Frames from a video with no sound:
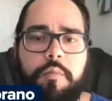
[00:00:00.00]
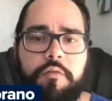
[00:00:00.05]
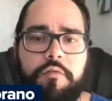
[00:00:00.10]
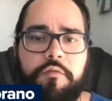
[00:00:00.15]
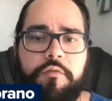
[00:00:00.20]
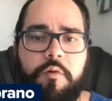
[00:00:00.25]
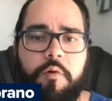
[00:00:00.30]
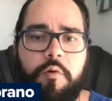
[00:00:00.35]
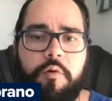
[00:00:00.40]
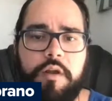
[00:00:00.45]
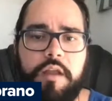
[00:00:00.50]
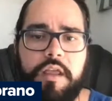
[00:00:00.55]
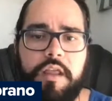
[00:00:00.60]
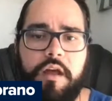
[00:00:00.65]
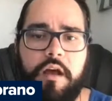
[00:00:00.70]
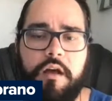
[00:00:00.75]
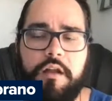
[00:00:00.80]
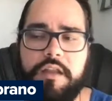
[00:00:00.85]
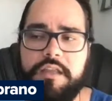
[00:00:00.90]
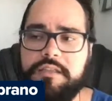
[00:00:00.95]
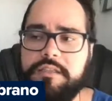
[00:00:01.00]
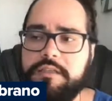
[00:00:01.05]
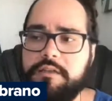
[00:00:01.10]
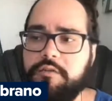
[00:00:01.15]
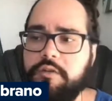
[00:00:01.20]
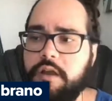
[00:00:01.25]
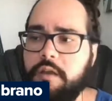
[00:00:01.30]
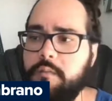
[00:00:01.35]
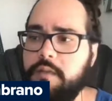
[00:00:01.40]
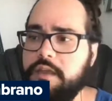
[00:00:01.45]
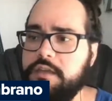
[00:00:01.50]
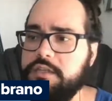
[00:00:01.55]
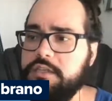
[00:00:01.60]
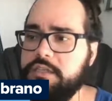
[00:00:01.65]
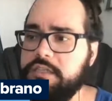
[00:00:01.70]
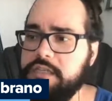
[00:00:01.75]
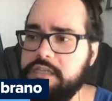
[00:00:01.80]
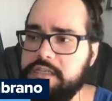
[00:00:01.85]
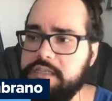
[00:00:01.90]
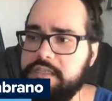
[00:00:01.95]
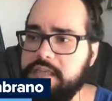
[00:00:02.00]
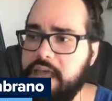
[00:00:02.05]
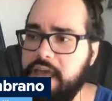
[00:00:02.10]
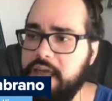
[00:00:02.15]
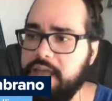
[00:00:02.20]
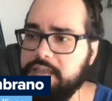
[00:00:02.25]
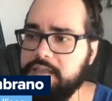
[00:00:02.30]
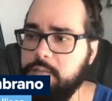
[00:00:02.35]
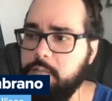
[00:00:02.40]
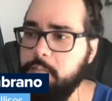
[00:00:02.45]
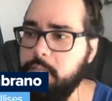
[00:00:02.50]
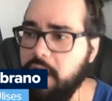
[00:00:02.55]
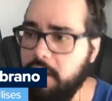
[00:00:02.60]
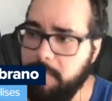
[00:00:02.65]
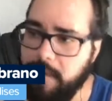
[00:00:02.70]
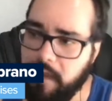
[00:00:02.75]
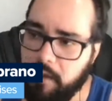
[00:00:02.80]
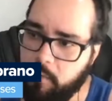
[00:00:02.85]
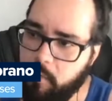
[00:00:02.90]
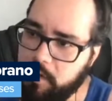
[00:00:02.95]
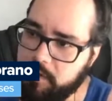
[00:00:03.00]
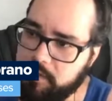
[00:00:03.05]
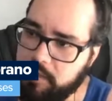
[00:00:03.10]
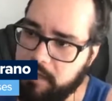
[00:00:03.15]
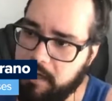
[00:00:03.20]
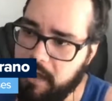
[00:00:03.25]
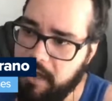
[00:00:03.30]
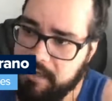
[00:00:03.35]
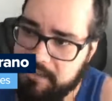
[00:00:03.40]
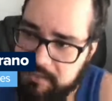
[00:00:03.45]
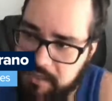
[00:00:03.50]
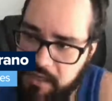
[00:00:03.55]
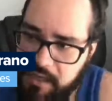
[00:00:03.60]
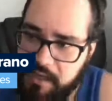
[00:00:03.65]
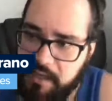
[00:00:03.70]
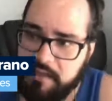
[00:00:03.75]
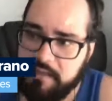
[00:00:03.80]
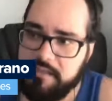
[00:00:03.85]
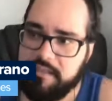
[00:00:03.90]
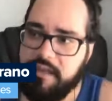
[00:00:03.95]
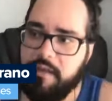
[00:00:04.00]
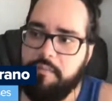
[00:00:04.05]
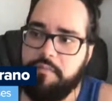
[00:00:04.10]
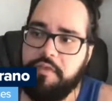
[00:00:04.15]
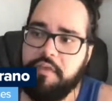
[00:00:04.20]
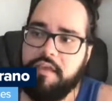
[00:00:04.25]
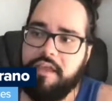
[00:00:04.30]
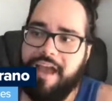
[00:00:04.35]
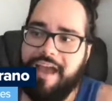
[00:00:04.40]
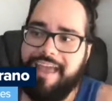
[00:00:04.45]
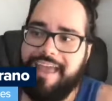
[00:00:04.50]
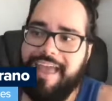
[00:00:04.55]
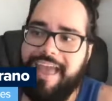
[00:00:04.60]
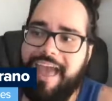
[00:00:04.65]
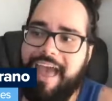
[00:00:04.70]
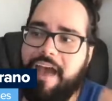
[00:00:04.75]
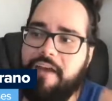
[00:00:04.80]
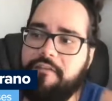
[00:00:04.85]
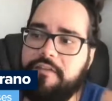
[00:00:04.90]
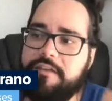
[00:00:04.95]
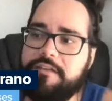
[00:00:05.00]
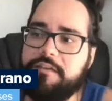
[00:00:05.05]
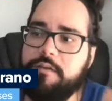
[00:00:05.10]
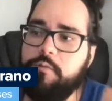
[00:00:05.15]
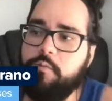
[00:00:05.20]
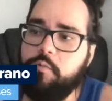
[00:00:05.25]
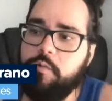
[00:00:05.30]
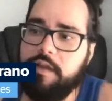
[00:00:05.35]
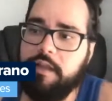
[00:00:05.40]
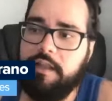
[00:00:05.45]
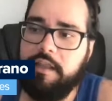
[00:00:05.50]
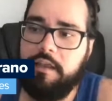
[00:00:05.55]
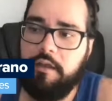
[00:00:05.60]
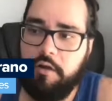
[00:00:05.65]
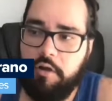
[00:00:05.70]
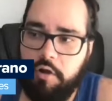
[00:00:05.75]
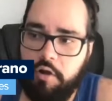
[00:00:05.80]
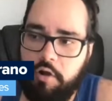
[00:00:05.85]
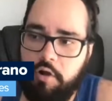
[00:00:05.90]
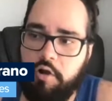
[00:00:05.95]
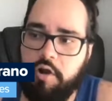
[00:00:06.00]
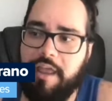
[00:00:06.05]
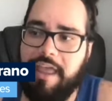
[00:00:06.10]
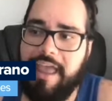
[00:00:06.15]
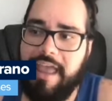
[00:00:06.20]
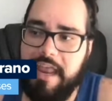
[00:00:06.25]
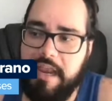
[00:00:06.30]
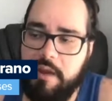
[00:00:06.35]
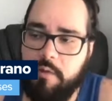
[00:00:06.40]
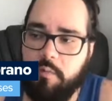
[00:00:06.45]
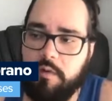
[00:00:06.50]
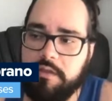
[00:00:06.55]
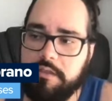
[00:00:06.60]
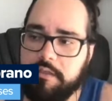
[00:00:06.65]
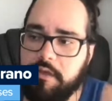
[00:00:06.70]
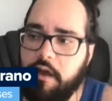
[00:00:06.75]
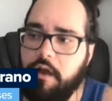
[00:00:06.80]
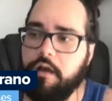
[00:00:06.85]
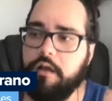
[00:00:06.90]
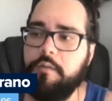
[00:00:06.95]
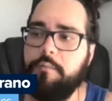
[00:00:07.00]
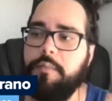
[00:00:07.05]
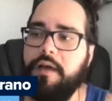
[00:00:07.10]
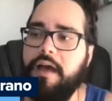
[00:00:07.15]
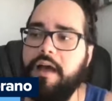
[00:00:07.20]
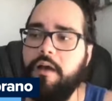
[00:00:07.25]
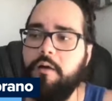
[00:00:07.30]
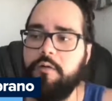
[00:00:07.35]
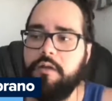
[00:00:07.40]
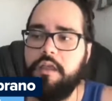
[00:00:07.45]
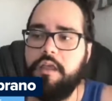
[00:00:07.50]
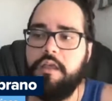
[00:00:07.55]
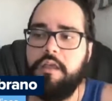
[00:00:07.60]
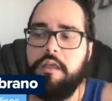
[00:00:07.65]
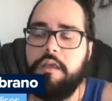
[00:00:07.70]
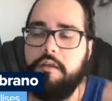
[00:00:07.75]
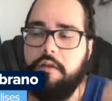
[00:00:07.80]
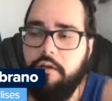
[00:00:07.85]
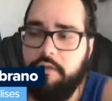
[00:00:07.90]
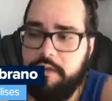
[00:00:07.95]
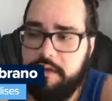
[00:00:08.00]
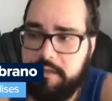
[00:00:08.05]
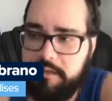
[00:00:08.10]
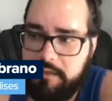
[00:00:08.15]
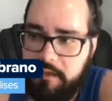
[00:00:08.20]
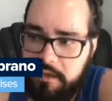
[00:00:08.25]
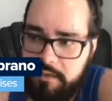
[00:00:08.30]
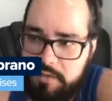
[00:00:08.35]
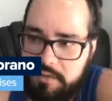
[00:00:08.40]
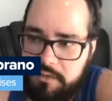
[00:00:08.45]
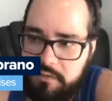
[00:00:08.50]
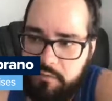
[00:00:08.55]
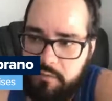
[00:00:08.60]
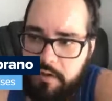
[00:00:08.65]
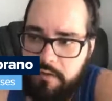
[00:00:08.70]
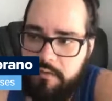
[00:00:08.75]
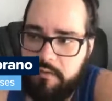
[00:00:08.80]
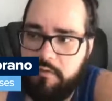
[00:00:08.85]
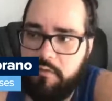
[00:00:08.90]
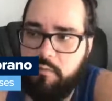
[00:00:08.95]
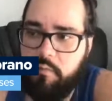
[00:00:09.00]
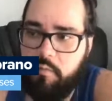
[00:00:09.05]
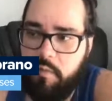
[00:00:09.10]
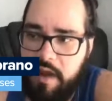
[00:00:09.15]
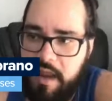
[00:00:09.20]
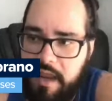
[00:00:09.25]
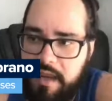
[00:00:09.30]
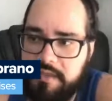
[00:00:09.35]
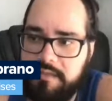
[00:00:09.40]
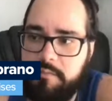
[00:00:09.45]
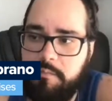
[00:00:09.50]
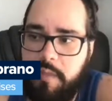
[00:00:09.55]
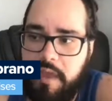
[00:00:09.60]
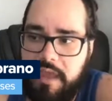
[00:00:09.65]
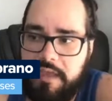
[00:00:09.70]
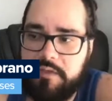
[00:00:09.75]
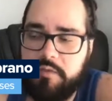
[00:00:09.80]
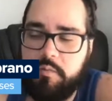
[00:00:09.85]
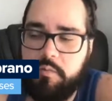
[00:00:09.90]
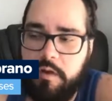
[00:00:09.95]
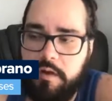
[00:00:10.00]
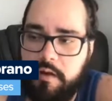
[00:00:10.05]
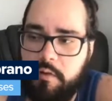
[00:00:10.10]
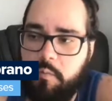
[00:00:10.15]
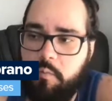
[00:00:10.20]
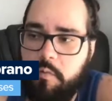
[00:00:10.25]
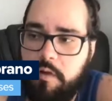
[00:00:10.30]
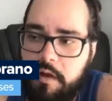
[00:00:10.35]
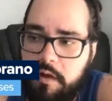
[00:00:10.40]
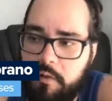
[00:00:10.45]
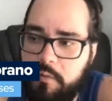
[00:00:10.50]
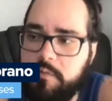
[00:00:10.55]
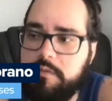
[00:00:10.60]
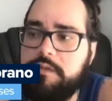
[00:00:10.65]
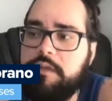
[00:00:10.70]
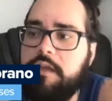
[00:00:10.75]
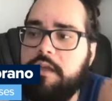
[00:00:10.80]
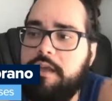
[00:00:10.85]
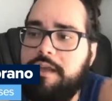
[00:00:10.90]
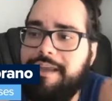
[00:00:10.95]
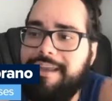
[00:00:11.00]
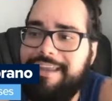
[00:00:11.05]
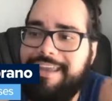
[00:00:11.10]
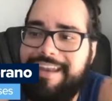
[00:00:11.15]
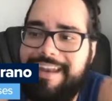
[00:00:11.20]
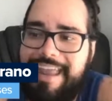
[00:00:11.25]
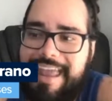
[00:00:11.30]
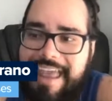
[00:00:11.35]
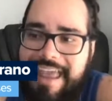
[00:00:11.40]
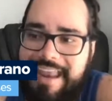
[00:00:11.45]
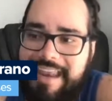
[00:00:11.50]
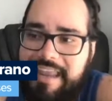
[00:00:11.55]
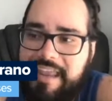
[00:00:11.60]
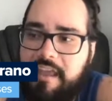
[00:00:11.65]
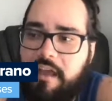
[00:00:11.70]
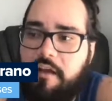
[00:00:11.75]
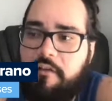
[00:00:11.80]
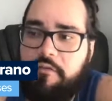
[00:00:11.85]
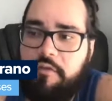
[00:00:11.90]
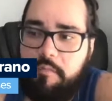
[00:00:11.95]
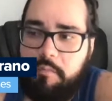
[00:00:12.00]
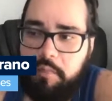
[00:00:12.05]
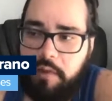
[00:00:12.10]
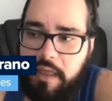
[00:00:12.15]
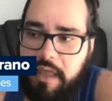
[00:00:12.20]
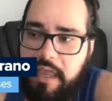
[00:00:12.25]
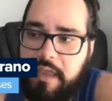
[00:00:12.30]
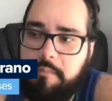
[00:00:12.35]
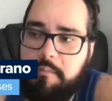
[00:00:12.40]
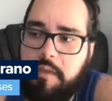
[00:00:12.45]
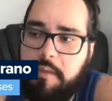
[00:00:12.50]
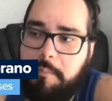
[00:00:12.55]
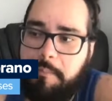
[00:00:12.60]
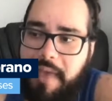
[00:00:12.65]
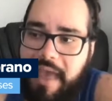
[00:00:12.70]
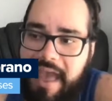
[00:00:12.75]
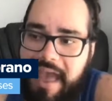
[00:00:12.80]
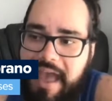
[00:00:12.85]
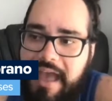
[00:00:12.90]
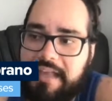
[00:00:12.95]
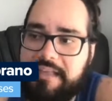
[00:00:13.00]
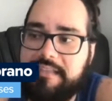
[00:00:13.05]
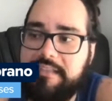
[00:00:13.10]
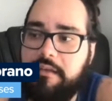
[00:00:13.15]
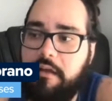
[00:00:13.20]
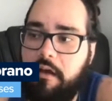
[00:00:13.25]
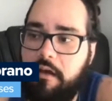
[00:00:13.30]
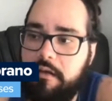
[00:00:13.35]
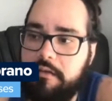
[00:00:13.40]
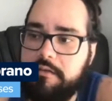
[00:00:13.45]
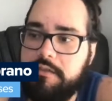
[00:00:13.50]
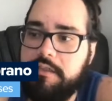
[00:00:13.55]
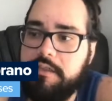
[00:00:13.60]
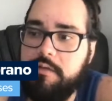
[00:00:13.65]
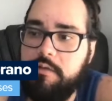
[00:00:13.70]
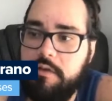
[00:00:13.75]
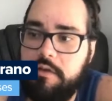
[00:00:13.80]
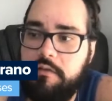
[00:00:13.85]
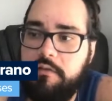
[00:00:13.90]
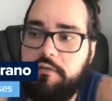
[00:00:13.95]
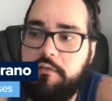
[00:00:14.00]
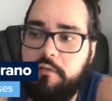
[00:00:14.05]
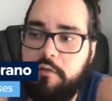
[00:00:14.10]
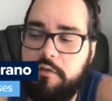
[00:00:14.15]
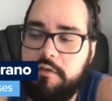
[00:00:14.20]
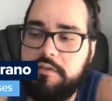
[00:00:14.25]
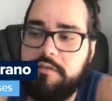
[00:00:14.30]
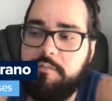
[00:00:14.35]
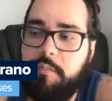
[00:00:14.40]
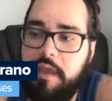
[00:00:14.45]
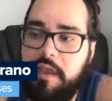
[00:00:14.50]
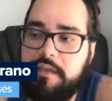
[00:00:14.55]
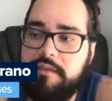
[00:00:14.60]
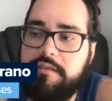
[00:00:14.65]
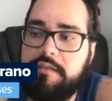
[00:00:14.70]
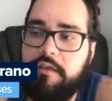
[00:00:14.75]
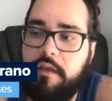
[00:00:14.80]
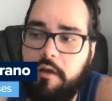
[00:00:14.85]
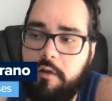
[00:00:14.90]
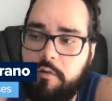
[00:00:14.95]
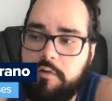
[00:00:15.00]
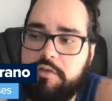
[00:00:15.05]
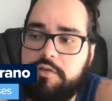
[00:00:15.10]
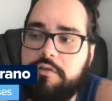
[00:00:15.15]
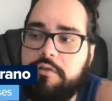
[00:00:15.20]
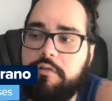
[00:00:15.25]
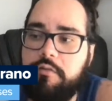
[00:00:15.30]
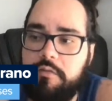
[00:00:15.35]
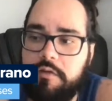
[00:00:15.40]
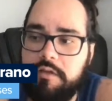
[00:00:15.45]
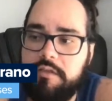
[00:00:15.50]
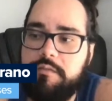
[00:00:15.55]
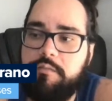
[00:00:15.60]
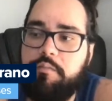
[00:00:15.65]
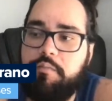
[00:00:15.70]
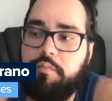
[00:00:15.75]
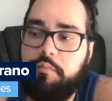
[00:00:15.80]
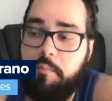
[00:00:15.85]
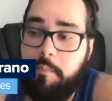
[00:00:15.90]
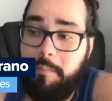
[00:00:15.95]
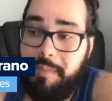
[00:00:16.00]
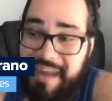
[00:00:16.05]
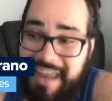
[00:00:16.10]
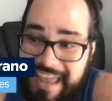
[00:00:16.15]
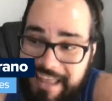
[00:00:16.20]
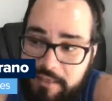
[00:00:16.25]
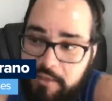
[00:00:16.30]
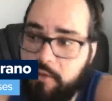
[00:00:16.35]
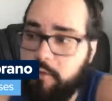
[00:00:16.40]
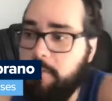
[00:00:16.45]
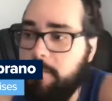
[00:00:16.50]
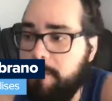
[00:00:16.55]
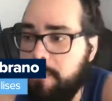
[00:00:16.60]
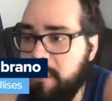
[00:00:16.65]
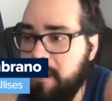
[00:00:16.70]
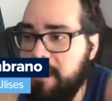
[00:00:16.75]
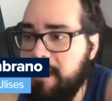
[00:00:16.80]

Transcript: before on Instagram. And she says, mailbag question, guys, something I haven't really heard anyone talk about in all the discussions surrounding the Rays base running woes. Can any of the blame be passed on to new first base coach Chris Prieto?